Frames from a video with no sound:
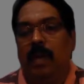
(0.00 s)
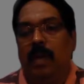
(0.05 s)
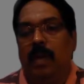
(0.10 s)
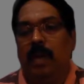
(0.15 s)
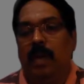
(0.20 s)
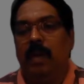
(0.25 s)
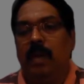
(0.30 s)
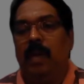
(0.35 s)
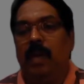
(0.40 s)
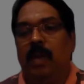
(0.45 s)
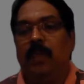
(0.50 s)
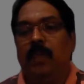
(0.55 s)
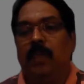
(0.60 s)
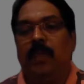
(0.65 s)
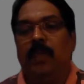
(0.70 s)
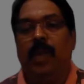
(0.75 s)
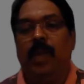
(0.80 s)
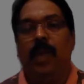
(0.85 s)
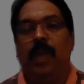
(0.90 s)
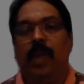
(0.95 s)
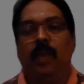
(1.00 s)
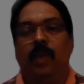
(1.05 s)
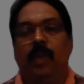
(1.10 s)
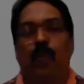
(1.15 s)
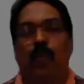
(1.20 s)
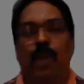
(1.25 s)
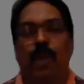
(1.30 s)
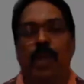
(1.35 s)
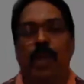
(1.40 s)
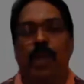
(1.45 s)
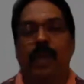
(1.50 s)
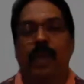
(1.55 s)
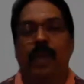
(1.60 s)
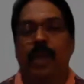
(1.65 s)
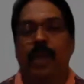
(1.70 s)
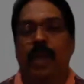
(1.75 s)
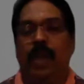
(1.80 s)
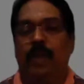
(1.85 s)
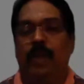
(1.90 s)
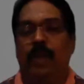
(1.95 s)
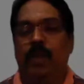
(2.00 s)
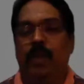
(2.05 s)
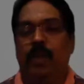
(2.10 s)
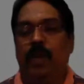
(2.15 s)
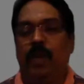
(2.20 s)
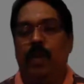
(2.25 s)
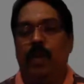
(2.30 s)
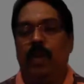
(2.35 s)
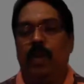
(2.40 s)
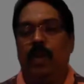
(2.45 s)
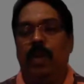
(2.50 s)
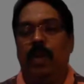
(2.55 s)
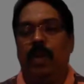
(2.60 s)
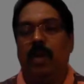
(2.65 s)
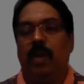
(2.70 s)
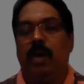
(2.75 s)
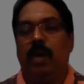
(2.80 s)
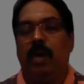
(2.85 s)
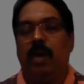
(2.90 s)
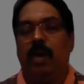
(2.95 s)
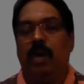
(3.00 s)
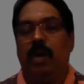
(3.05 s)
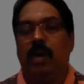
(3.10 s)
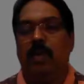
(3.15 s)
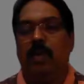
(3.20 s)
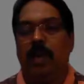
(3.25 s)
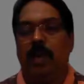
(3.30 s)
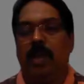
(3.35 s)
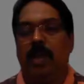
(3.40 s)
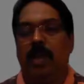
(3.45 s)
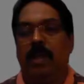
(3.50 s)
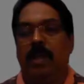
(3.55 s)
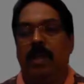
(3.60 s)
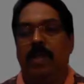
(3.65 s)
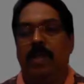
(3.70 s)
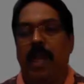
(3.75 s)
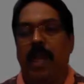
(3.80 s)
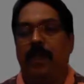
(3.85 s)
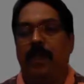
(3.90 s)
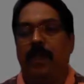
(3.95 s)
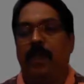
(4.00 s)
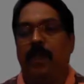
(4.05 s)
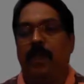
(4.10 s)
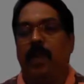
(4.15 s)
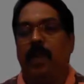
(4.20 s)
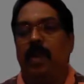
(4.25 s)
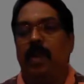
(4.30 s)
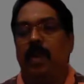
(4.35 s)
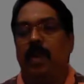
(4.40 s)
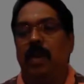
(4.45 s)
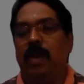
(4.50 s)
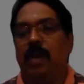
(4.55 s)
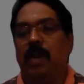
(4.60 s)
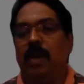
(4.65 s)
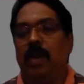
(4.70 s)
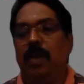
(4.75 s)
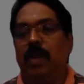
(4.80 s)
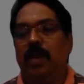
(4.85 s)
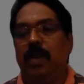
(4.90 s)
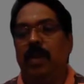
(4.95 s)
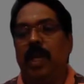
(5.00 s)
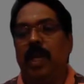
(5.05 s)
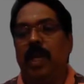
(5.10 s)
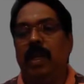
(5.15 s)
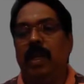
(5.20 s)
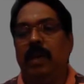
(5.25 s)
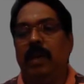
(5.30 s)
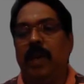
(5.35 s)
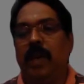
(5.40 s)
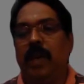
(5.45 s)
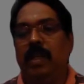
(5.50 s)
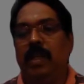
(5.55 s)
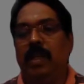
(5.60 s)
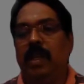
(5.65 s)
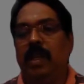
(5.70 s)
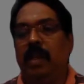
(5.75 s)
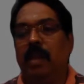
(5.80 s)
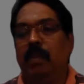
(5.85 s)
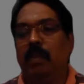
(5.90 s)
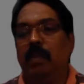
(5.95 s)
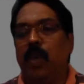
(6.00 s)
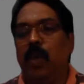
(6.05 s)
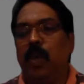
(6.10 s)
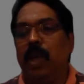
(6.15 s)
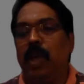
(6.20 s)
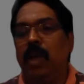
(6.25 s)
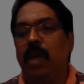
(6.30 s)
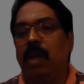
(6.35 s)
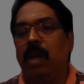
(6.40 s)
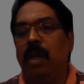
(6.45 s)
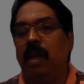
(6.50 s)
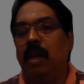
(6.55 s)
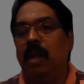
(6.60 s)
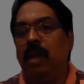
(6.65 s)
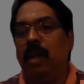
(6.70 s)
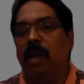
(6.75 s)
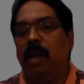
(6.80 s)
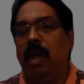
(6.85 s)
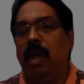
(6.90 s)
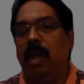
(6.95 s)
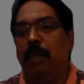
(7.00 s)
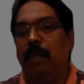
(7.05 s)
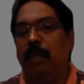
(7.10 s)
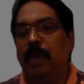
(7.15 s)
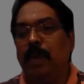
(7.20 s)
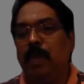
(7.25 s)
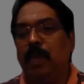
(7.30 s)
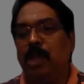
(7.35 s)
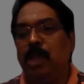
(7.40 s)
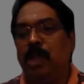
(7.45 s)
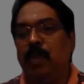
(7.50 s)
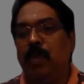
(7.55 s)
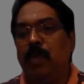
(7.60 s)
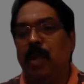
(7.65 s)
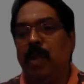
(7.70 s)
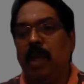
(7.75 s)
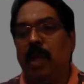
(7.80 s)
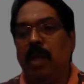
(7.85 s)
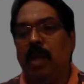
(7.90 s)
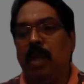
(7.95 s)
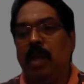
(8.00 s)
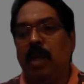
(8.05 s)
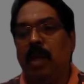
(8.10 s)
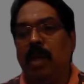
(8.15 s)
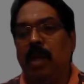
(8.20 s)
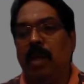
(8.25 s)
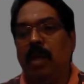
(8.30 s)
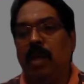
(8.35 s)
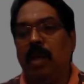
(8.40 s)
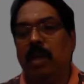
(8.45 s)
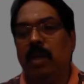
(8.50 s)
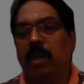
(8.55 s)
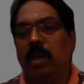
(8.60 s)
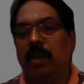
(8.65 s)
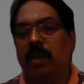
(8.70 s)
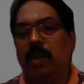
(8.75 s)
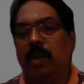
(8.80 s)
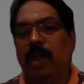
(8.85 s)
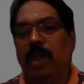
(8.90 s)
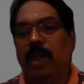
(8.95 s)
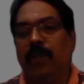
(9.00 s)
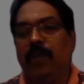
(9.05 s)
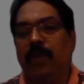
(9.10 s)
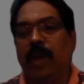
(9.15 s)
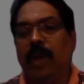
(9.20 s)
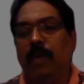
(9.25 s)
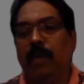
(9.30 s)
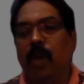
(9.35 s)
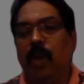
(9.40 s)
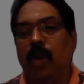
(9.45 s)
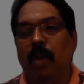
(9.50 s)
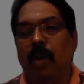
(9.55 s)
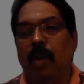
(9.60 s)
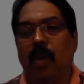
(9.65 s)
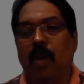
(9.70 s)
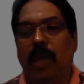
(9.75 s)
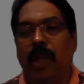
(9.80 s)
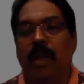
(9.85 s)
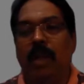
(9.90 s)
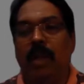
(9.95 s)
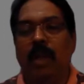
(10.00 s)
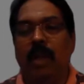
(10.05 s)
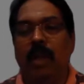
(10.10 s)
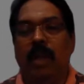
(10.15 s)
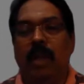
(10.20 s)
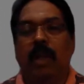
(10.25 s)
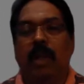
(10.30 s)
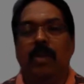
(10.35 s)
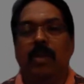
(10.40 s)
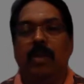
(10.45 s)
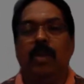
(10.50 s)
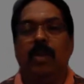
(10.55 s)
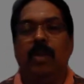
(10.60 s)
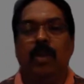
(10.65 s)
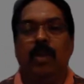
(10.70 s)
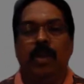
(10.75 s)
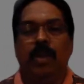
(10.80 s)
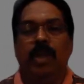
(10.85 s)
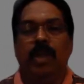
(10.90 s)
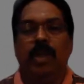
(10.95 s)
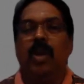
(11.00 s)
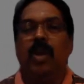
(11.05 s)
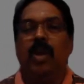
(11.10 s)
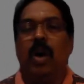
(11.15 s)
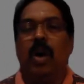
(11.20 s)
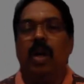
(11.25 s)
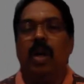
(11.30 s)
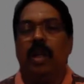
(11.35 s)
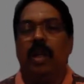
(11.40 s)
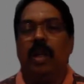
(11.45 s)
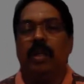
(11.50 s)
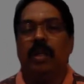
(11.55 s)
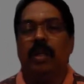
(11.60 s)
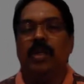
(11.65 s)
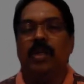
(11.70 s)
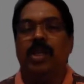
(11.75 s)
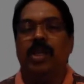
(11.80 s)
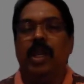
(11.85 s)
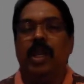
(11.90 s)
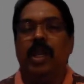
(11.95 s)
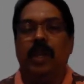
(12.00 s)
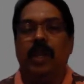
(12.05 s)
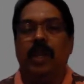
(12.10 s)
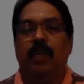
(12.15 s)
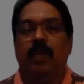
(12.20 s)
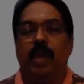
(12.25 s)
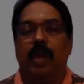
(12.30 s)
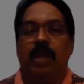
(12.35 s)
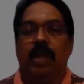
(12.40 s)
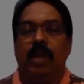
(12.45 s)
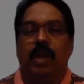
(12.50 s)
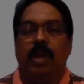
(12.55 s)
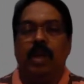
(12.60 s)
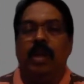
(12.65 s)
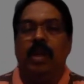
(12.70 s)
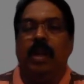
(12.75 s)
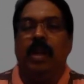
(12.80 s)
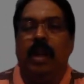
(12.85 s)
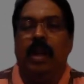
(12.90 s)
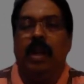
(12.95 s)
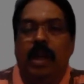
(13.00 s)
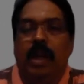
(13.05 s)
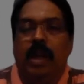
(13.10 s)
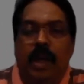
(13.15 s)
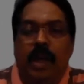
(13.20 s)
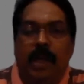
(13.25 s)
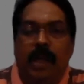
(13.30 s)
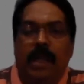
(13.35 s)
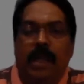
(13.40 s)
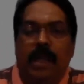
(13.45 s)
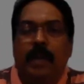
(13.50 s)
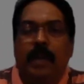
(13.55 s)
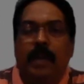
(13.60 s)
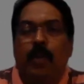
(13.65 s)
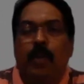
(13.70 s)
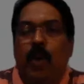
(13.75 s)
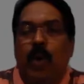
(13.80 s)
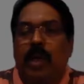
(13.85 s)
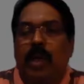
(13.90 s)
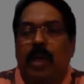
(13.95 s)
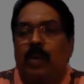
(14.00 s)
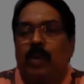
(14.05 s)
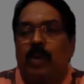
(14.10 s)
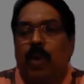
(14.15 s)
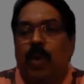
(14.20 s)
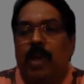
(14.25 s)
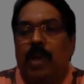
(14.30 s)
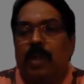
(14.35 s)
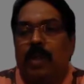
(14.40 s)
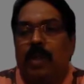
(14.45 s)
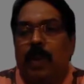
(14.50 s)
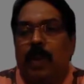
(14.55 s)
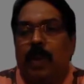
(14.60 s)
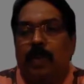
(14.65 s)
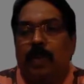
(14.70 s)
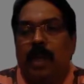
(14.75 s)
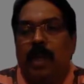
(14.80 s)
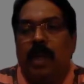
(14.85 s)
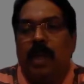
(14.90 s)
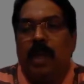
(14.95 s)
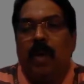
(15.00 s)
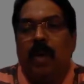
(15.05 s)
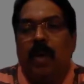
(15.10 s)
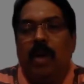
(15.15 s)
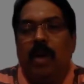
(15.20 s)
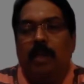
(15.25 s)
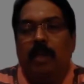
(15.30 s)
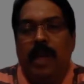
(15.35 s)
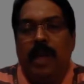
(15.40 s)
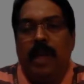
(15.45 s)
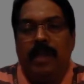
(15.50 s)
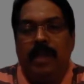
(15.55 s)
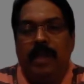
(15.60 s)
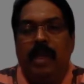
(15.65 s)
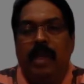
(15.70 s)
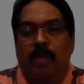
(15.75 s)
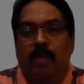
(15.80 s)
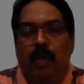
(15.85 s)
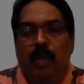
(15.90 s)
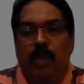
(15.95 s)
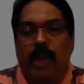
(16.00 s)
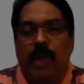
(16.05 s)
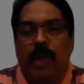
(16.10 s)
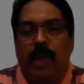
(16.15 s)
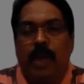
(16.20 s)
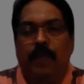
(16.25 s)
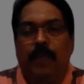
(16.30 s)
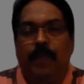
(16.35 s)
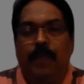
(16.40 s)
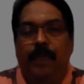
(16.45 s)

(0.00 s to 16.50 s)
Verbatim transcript: Yeah. See, whatever we have told, all are one and the same. Uh, you said uh, bicycle model, lump to mass model, or uh, two degree freedom yaw model. So this all are essentially one, uh, and that model is what is popularly called bicycle model.